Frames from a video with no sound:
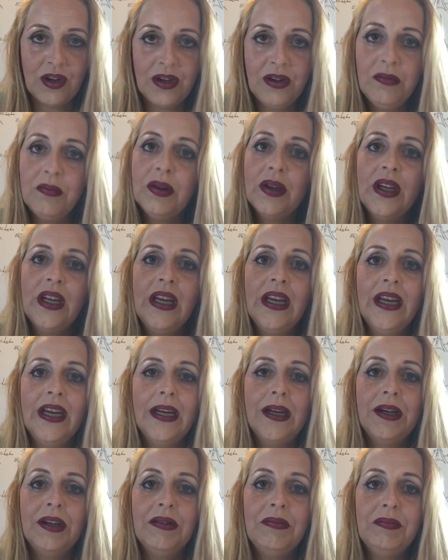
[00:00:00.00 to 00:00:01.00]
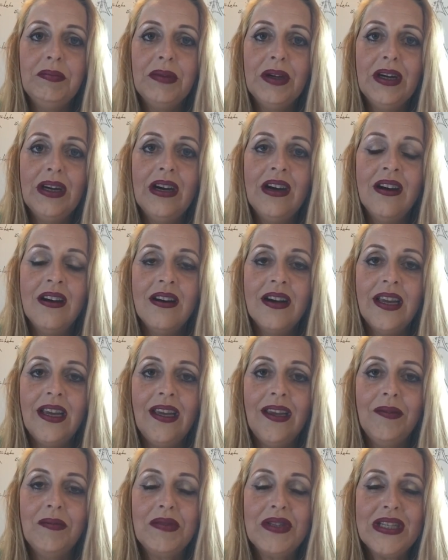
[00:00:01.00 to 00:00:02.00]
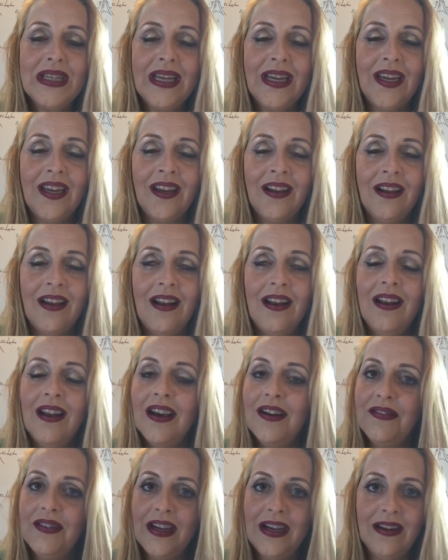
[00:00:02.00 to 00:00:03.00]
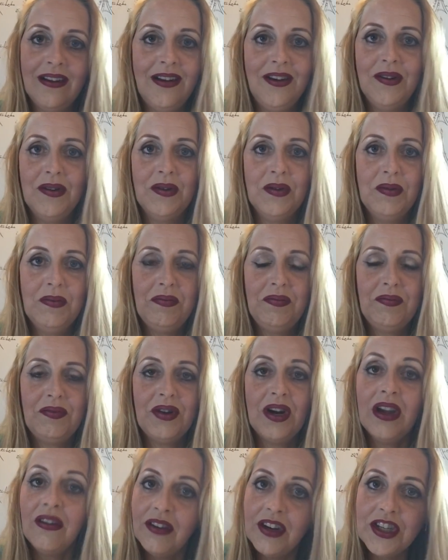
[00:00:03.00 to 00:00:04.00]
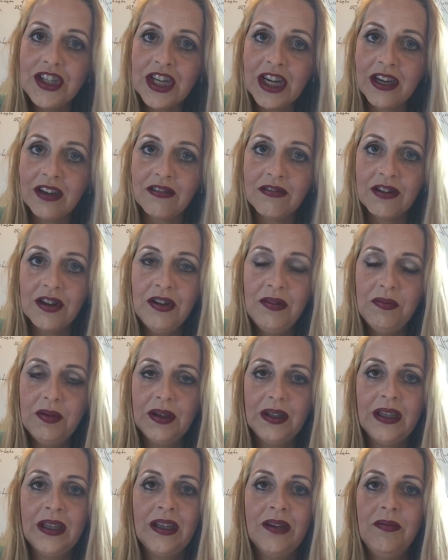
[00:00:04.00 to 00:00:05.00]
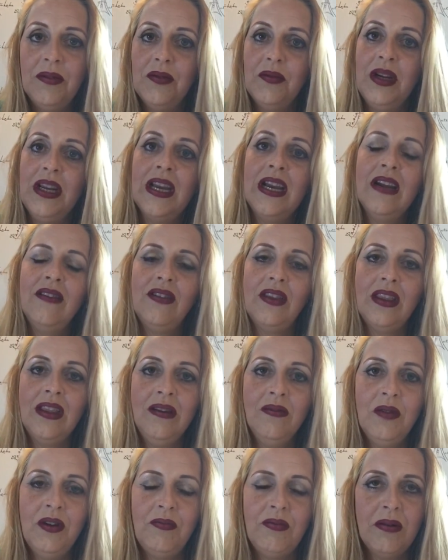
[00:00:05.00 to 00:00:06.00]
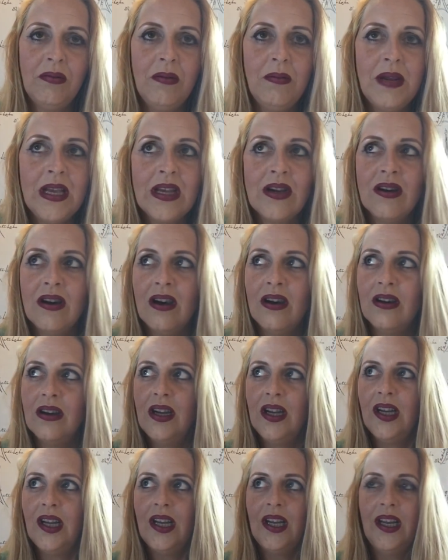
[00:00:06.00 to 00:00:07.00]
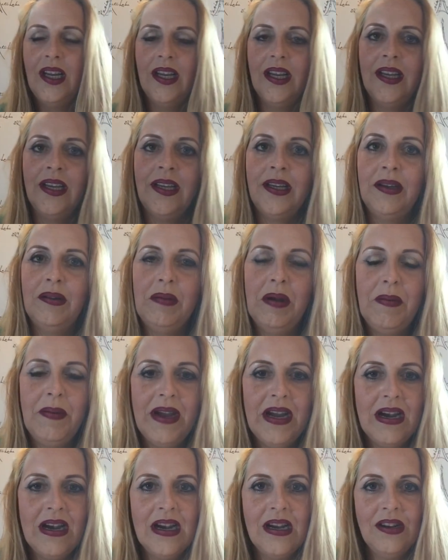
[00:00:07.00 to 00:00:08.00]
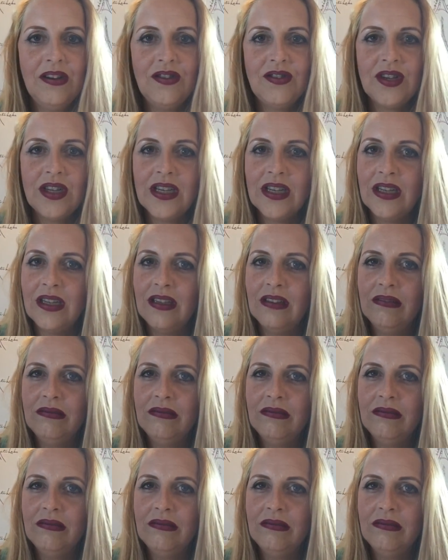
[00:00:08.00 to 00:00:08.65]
group. I, in particular, love our little private chat group that we have. I think we've probably got about 100,